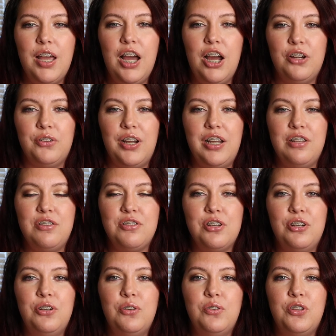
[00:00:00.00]
Alright,
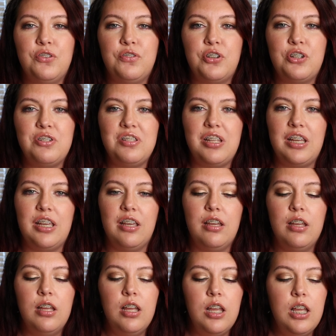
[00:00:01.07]
so the first thing.
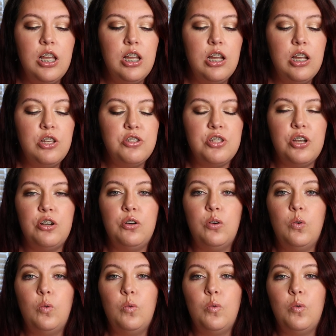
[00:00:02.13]

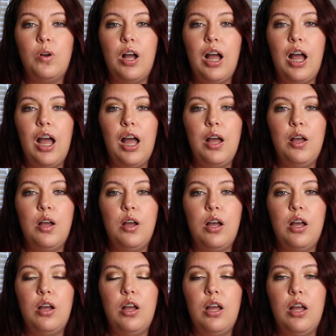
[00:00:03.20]
So
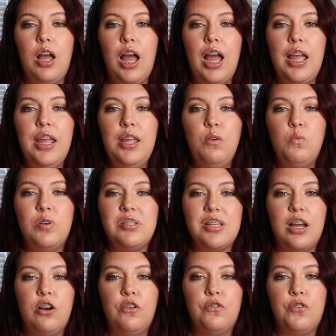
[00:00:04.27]
I was
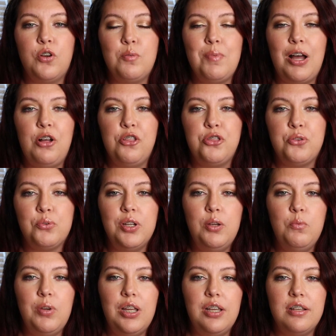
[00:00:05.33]
out for about 3
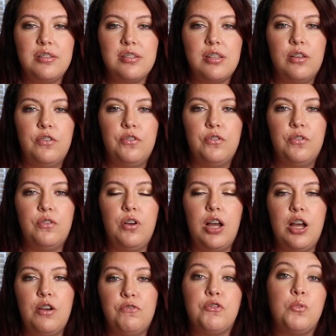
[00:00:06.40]
weeks
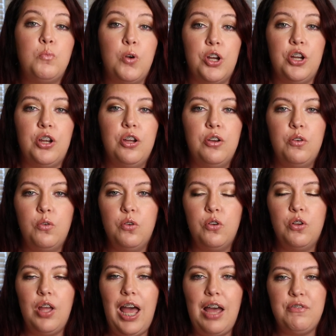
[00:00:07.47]
from work
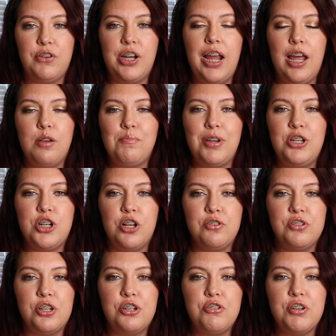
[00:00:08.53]
after I had my jaw
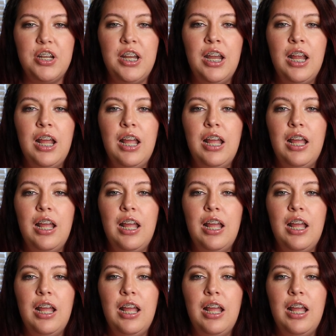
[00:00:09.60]
surgery.